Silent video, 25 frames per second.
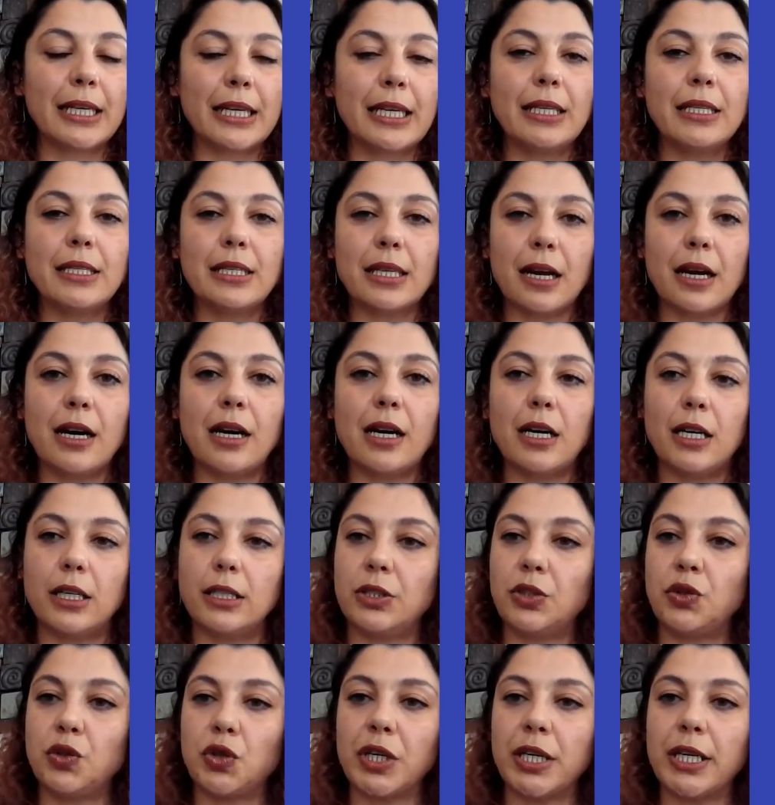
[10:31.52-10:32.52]
These
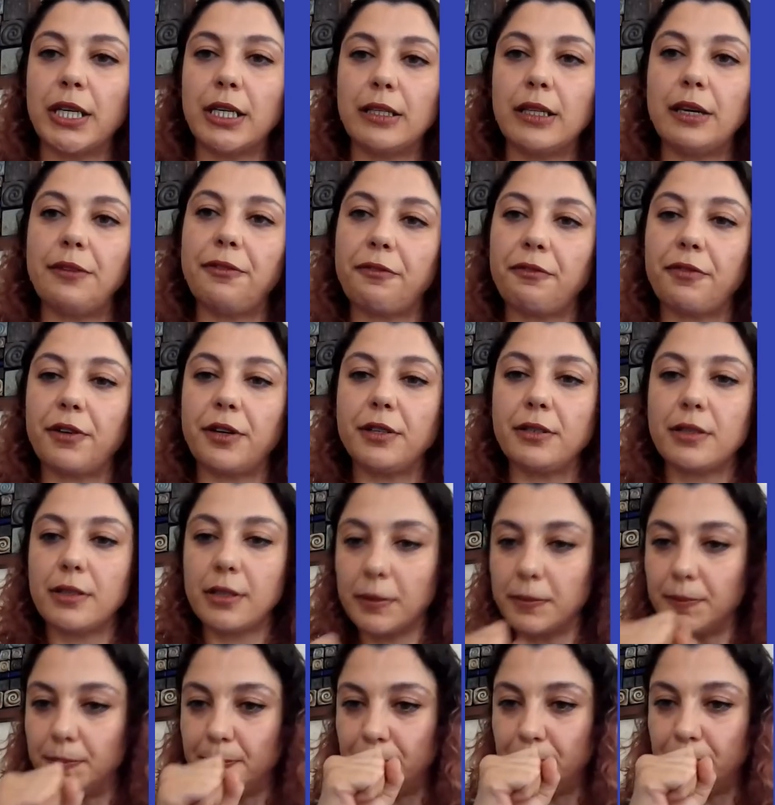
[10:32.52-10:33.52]
are 3
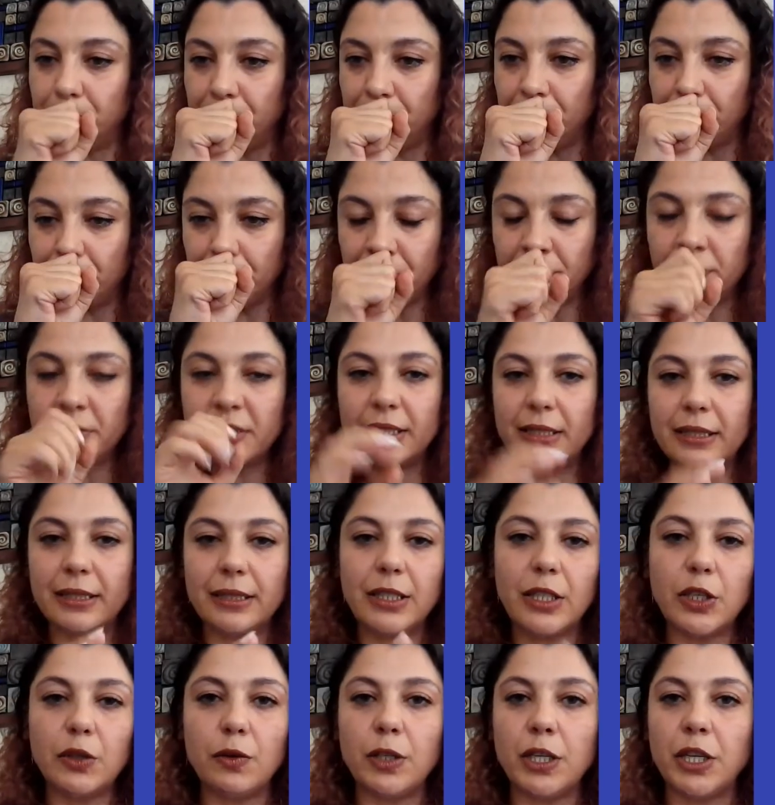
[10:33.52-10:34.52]
different
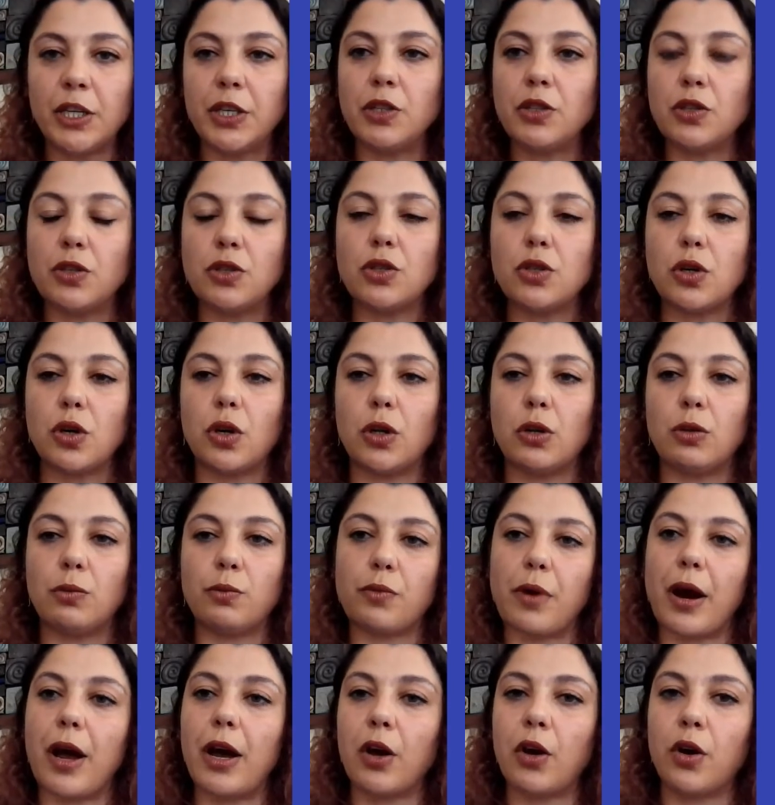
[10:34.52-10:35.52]
newly
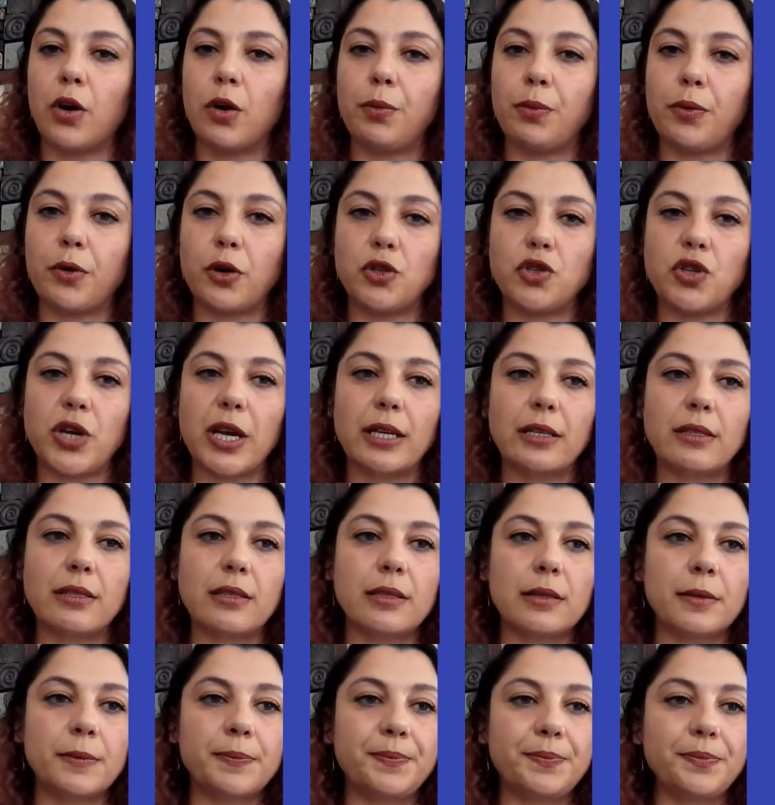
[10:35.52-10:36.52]
installed Umbraco
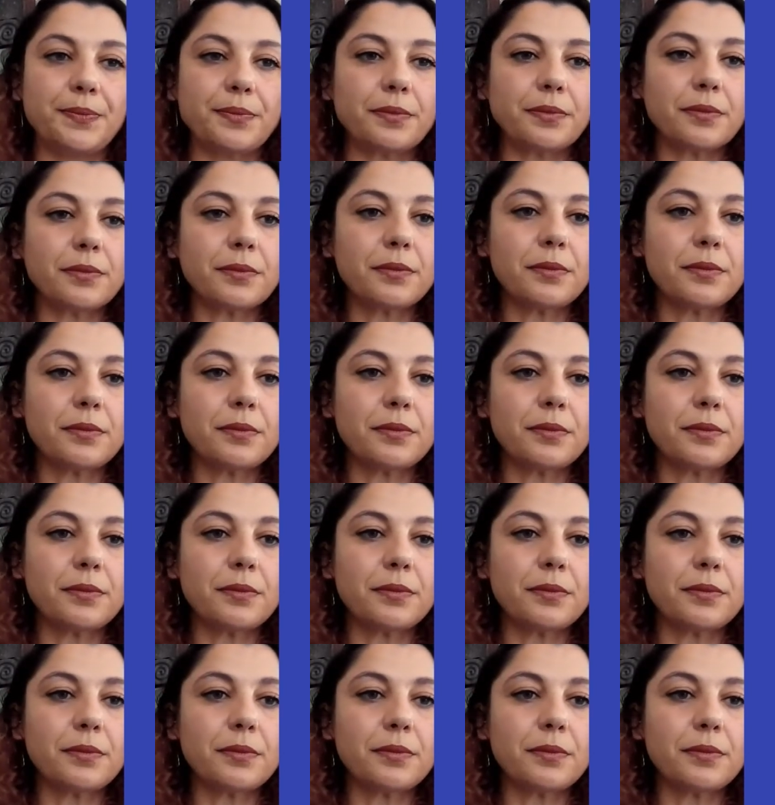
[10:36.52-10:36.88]
projects.